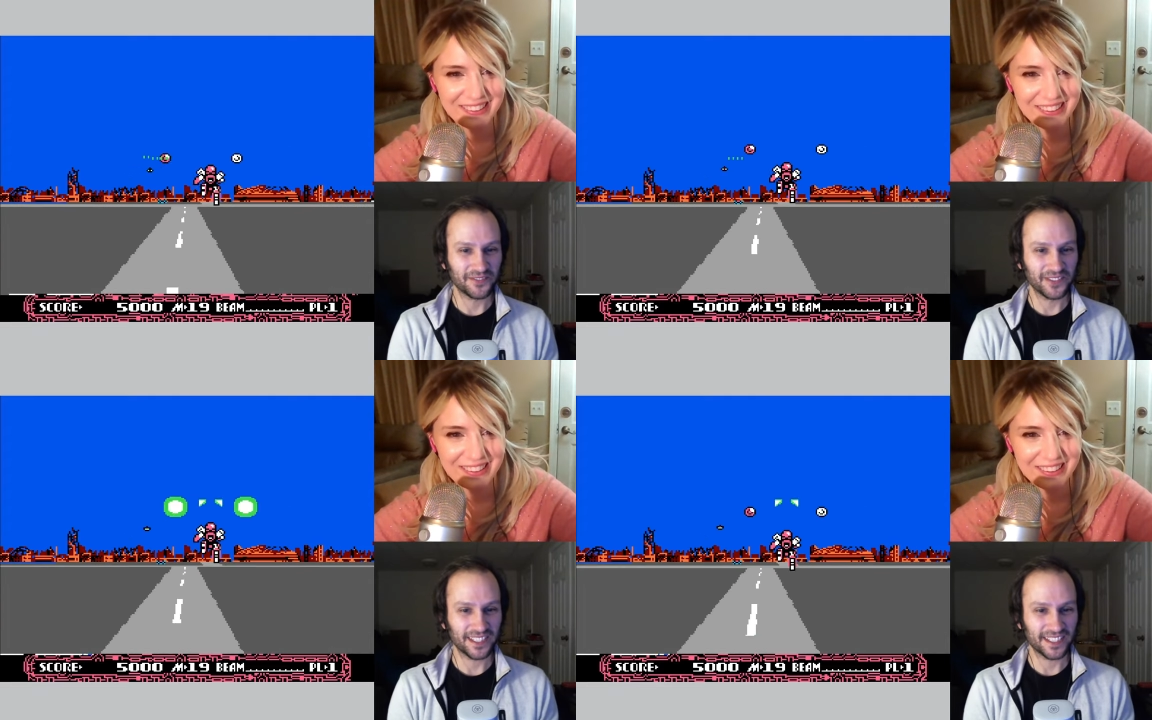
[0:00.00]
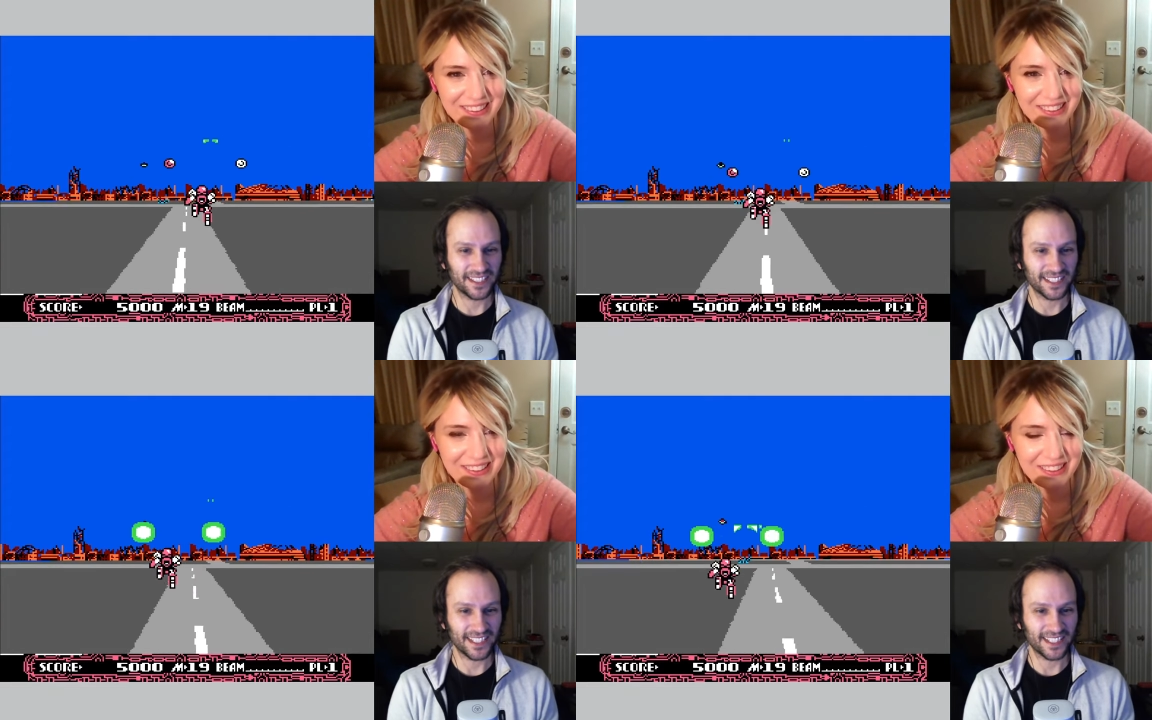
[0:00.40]
Speaker 1: I am really
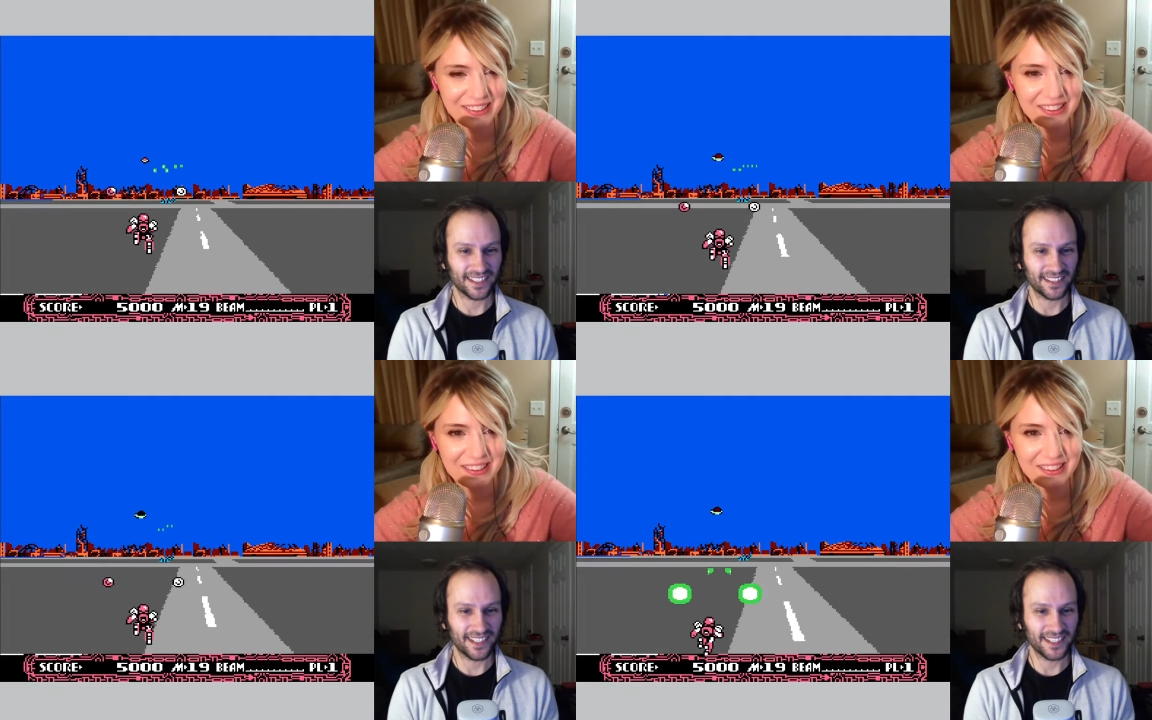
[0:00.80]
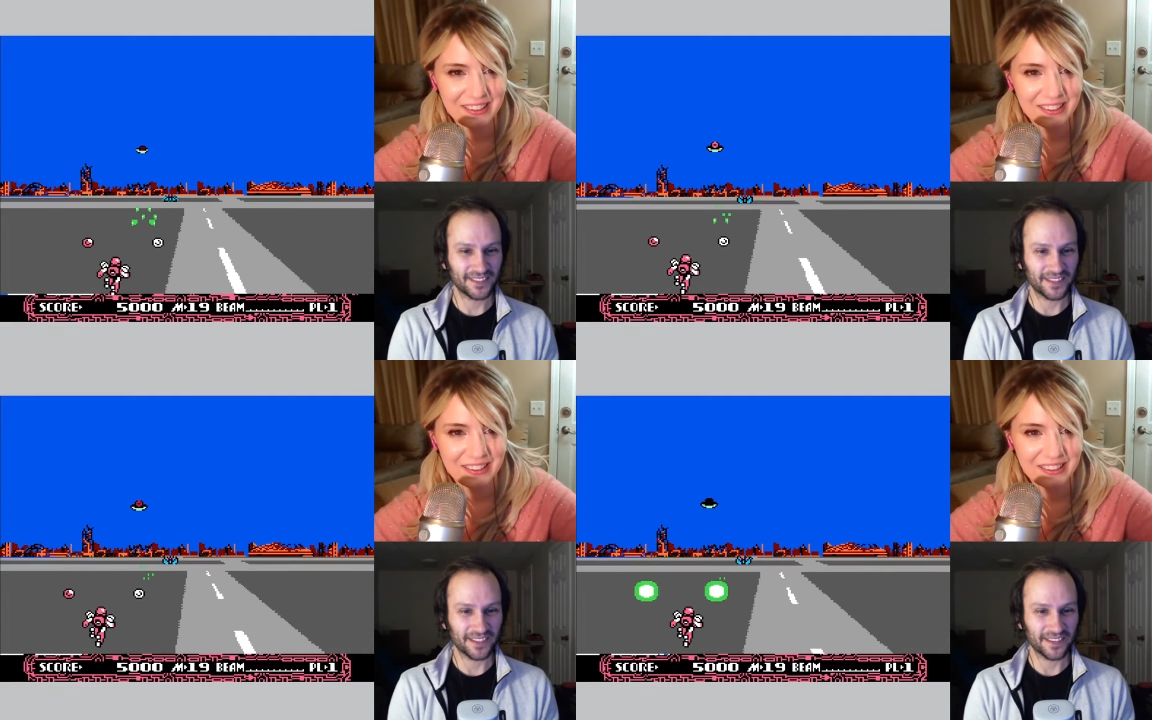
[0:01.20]
good at getting
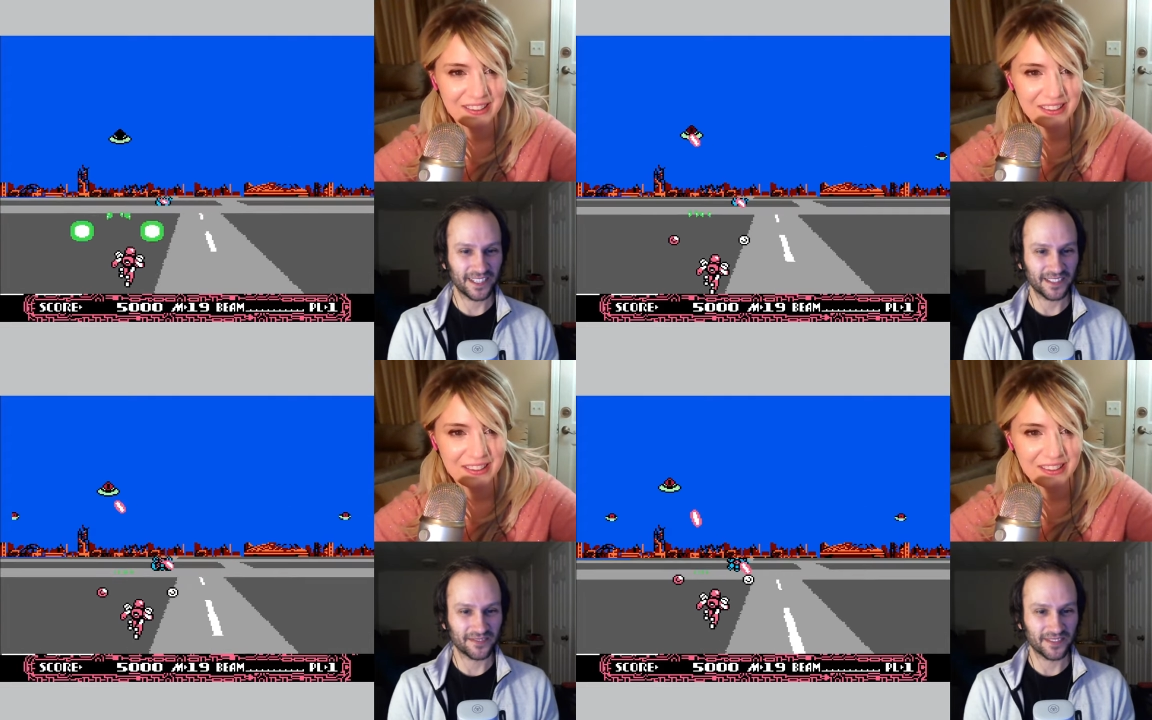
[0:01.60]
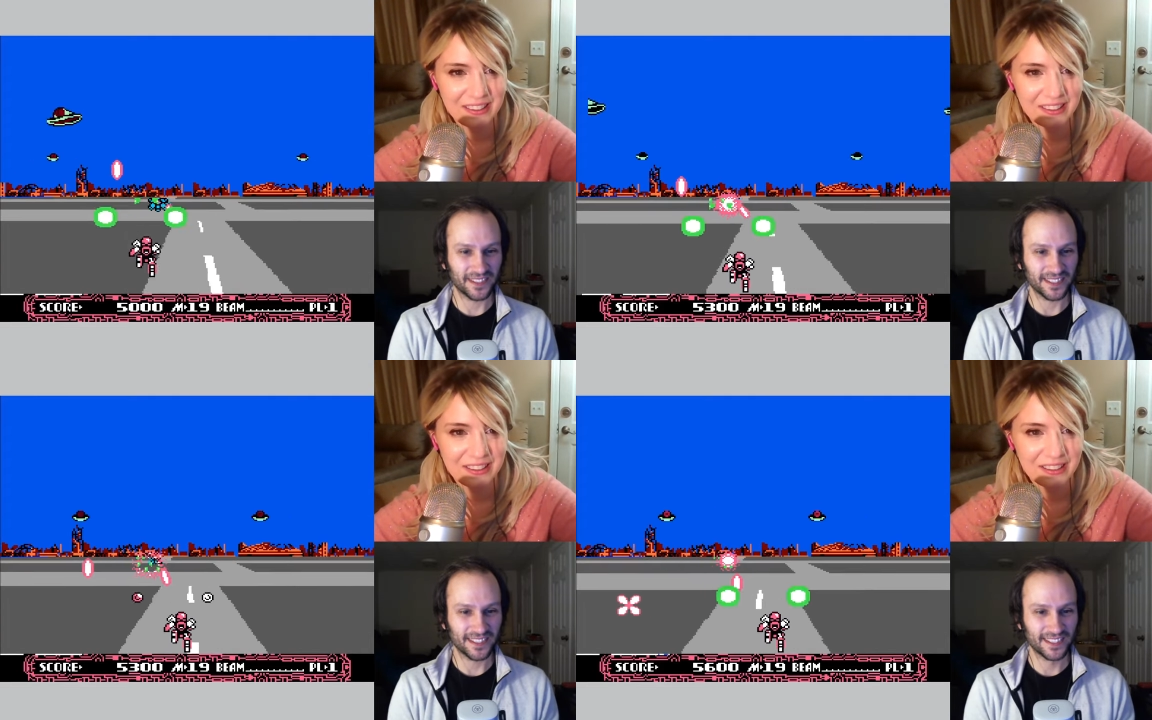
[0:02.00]
nailed by random
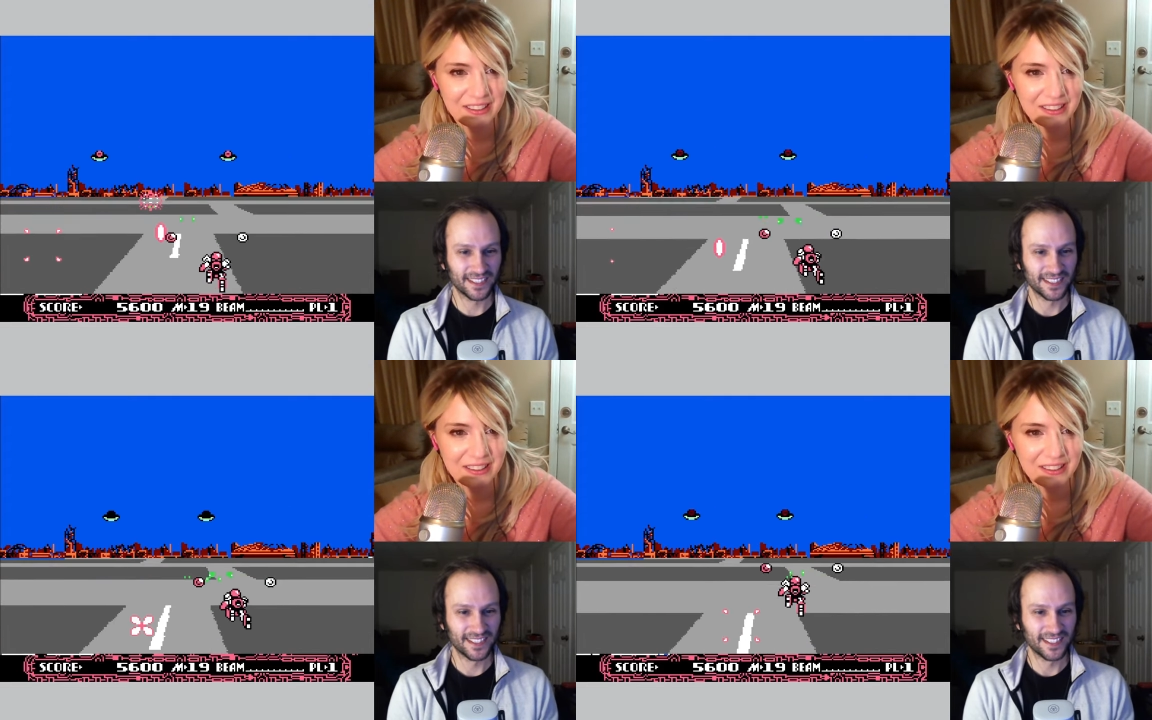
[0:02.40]
bullets.